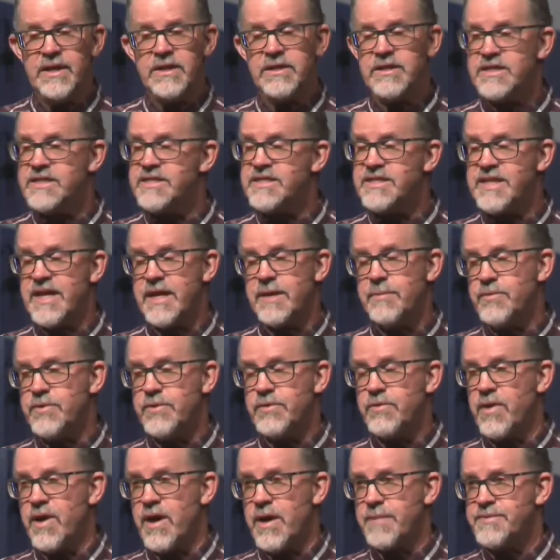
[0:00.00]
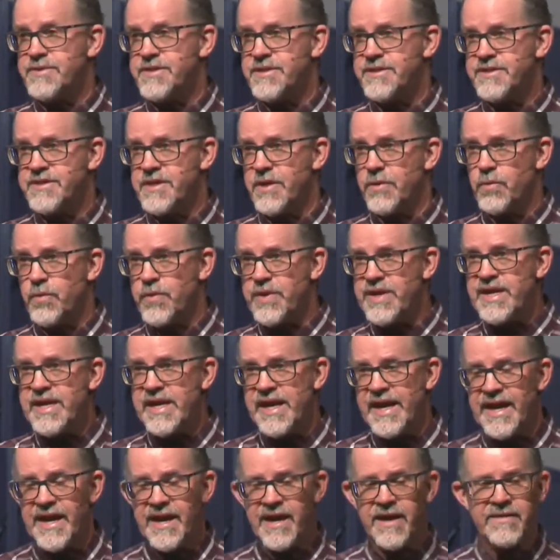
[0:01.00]
the same two options that we
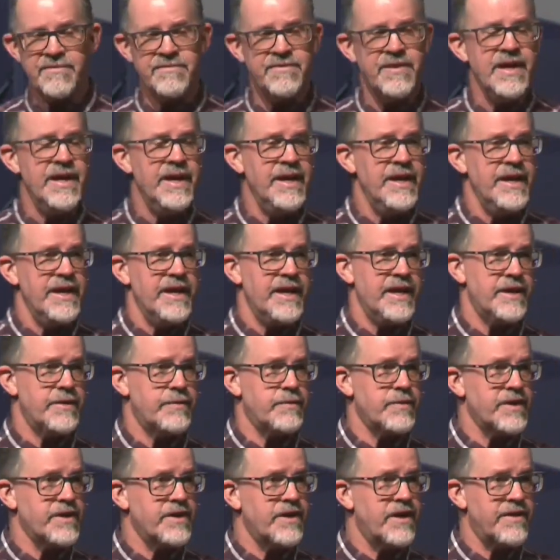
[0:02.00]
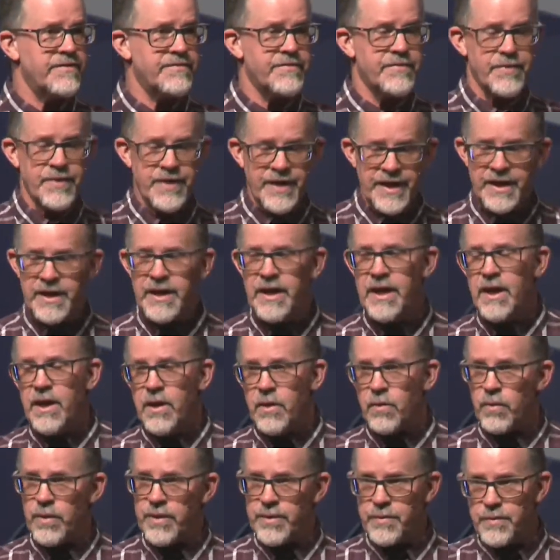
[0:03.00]
have in recovery
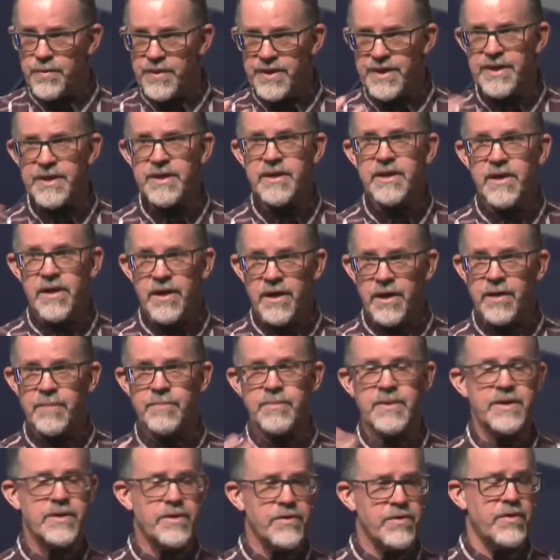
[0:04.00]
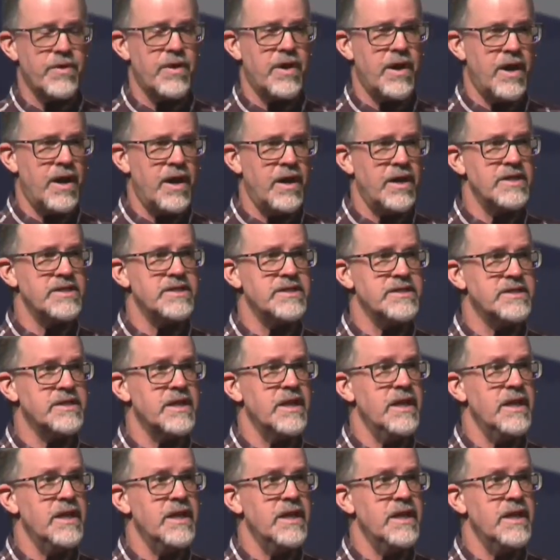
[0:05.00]
when we come across